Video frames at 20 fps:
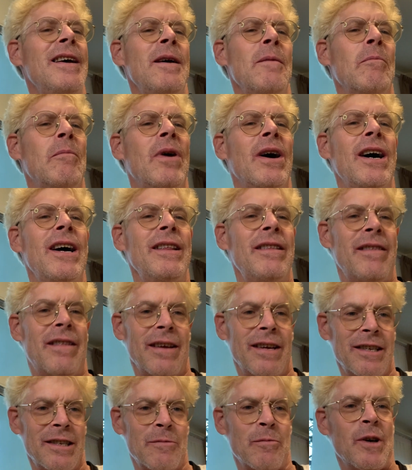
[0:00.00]
But
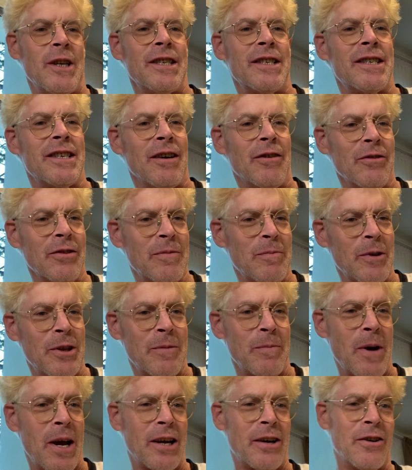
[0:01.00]
things went south
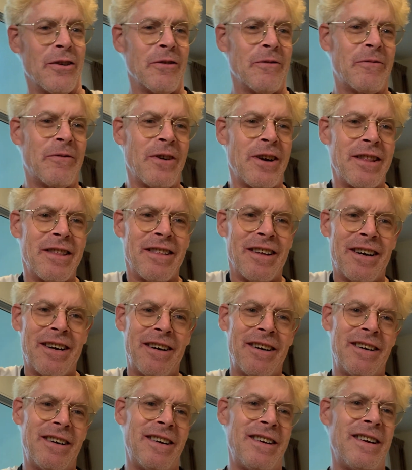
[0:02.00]
with my girlfriend
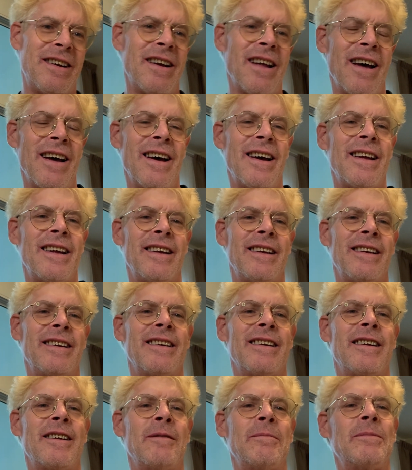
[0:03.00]
there, and I
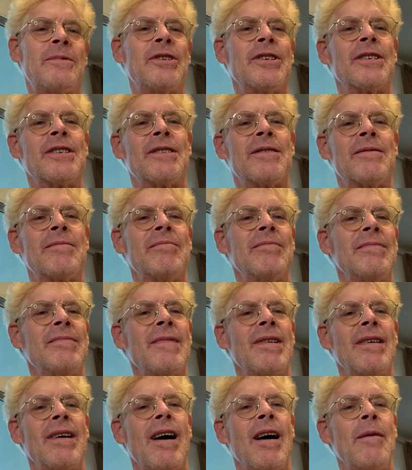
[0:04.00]
ended up just
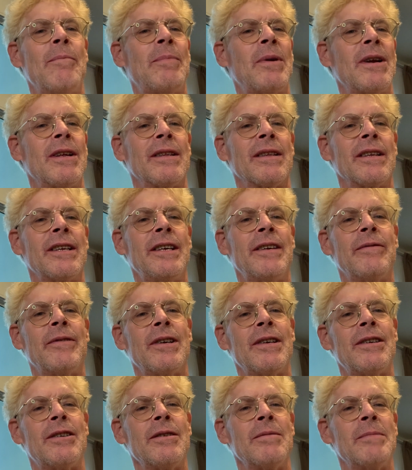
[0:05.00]
up and
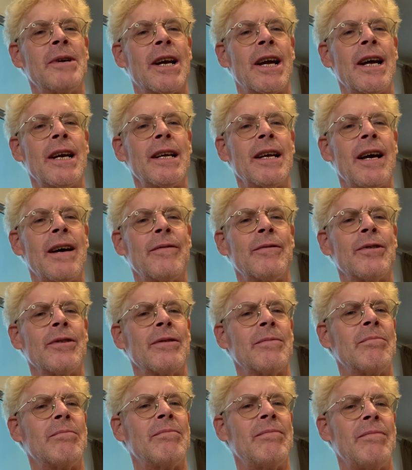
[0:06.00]
leaving Dumaguete
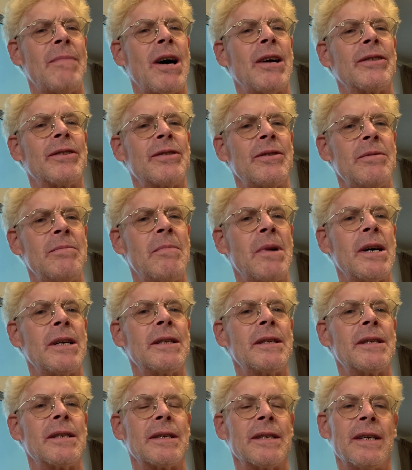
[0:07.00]
after about 2
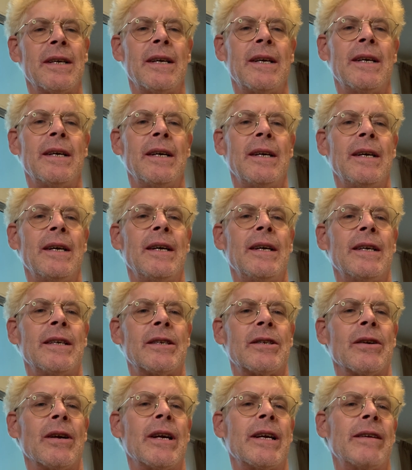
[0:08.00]
months.
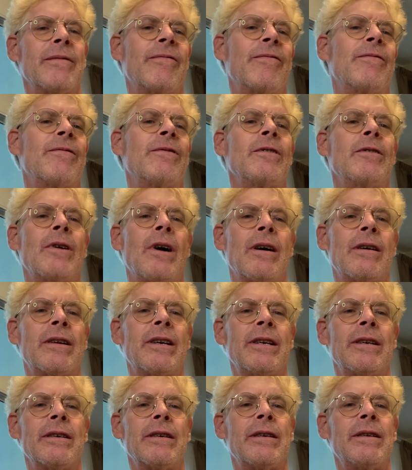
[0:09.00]
So I flew out
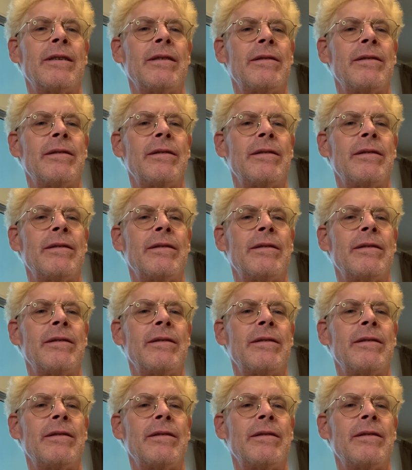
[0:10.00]
here in